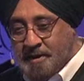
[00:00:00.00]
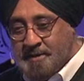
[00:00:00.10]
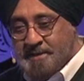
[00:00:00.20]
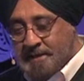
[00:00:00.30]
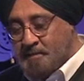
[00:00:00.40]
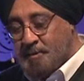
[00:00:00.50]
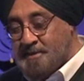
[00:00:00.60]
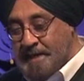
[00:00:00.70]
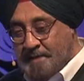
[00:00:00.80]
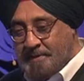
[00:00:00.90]
extendable
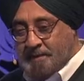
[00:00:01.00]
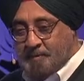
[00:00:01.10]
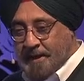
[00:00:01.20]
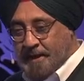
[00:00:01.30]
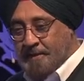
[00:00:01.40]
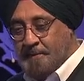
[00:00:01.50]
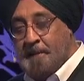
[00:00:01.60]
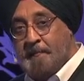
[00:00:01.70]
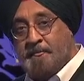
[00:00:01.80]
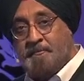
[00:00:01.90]
time at play,
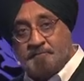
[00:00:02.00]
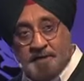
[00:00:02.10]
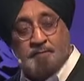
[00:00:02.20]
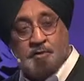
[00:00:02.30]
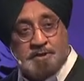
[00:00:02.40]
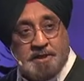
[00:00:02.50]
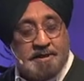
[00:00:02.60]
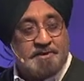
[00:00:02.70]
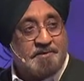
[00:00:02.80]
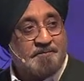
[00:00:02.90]
the friend was
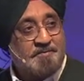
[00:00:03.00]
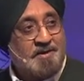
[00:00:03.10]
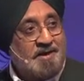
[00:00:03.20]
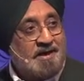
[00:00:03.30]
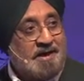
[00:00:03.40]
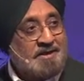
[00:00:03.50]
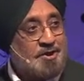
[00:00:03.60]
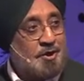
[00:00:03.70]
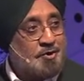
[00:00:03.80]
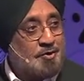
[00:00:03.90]
late. And
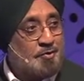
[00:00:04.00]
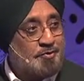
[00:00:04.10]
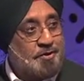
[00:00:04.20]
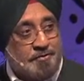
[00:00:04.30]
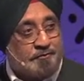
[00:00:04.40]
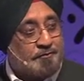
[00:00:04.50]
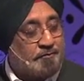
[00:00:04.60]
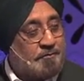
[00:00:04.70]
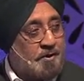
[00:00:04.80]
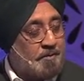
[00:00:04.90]
so to sort of,
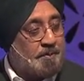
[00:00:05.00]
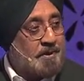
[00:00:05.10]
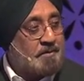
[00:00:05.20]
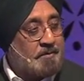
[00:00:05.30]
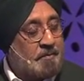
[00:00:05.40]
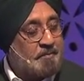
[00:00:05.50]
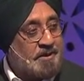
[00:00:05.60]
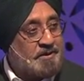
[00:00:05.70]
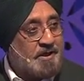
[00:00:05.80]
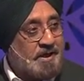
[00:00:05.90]
you know,
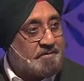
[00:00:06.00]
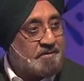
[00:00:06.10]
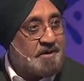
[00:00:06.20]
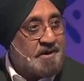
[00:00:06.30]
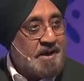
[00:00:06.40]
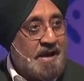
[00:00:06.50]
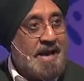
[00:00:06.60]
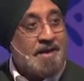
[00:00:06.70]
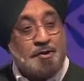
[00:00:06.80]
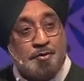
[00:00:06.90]
beat time
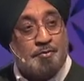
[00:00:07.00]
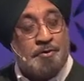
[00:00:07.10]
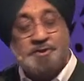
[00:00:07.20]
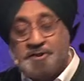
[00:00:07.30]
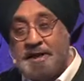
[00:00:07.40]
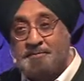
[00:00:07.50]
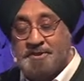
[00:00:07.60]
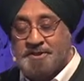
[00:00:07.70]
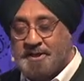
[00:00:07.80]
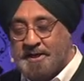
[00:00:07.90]
and to escape the
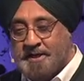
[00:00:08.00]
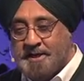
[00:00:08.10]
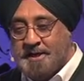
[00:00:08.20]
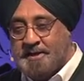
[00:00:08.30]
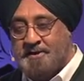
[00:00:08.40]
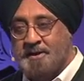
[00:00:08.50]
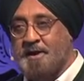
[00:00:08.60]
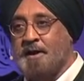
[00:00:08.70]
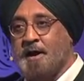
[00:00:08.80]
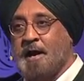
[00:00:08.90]
searing heat,
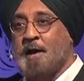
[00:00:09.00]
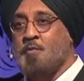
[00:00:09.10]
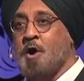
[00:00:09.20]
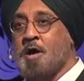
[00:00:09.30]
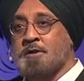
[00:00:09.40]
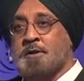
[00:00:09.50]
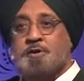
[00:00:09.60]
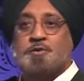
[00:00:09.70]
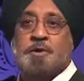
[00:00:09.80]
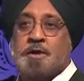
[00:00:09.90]
I walked
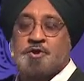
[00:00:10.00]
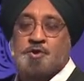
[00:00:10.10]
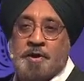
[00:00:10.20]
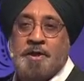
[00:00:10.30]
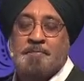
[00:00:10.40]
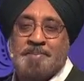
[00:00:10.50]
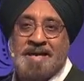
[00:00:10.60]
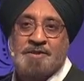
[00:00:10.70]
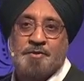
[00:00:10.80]
into an adjoining patch